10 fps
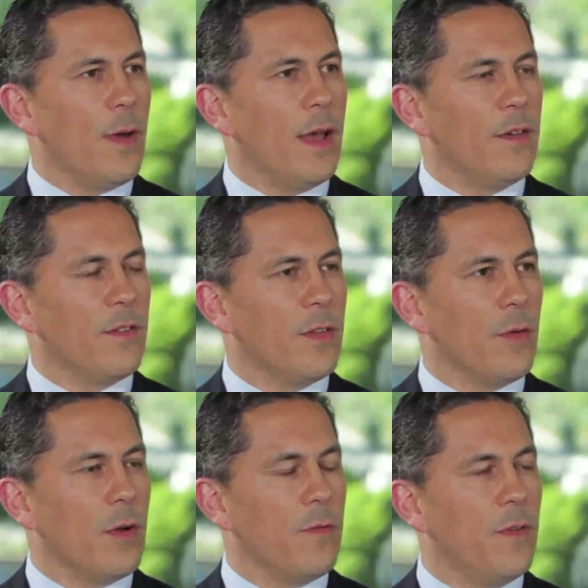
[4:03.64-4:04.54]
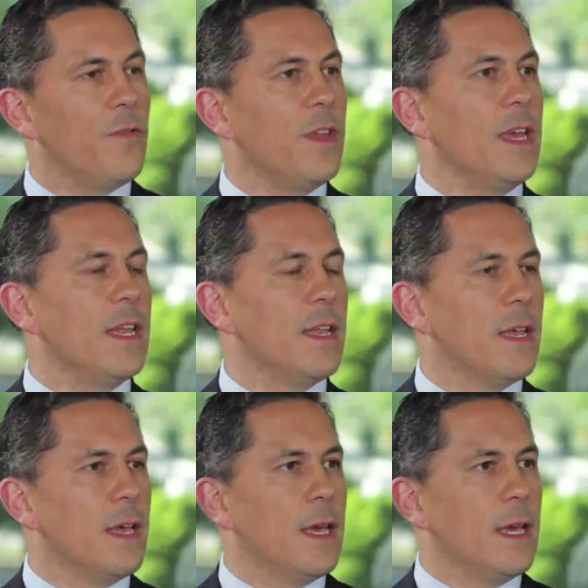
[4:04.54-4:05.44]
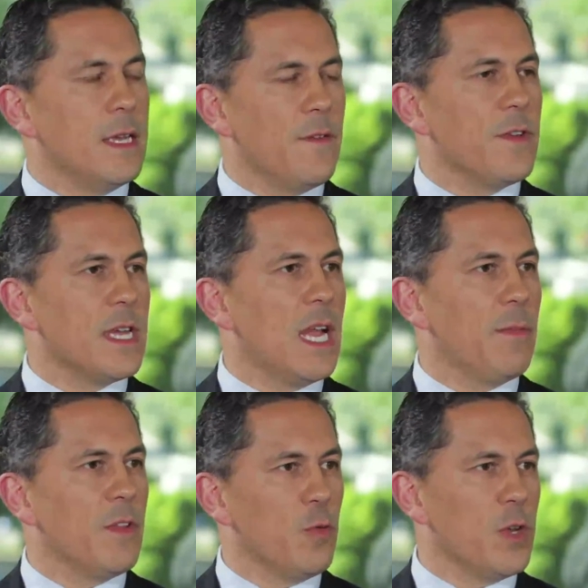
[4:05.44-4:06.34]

as there are 15 different elements